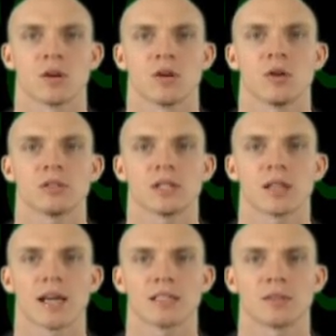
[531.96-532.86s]
Hold the
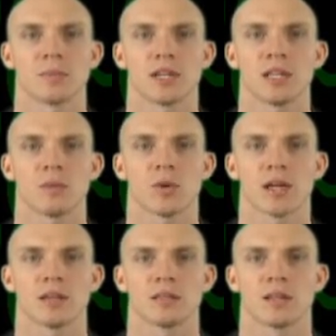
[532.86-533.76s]
light to medium
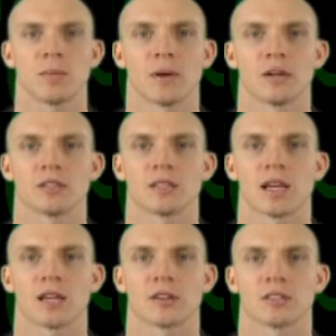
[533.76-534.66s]
weight dumbbells
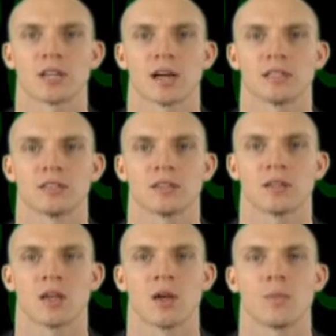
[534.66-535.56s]
at your sides.
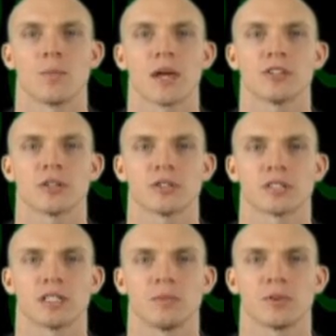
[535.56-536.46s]
Make sure
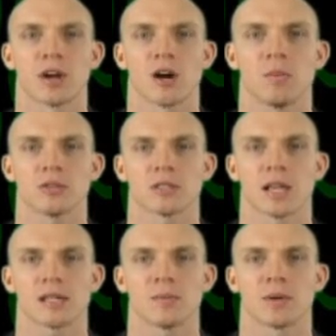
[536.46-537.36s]
to keep your elbows
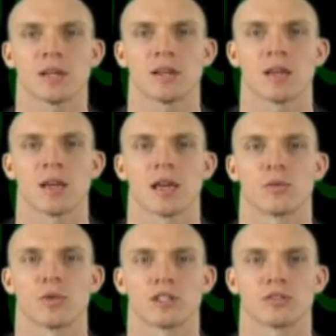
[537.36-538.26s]
slightly bent
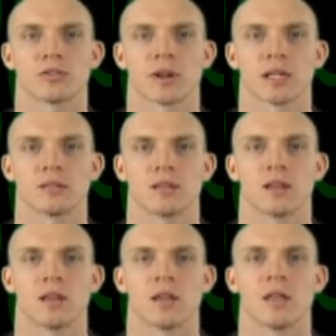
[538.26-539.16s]
and wrists straight.
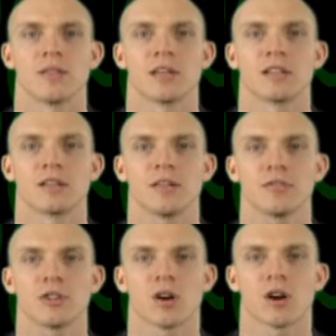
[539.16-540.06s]
Then
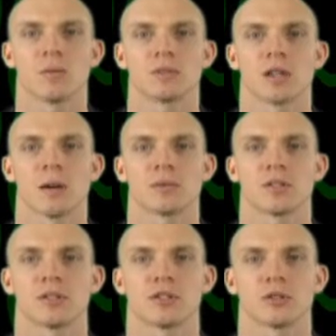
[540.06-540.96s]
lift your arms up to
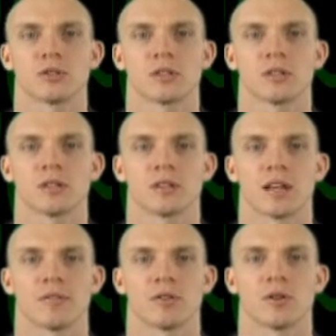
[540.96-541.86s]
the shoulder
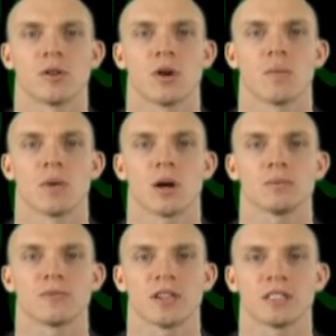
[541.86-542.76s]
level,
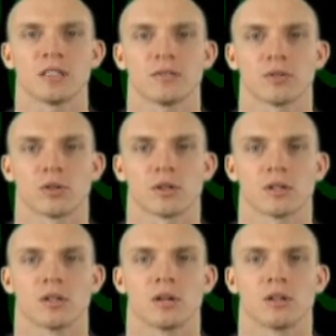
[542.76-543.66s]
palms facing the floor.
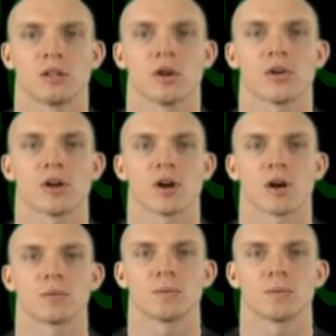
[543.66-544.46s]
Lower your arms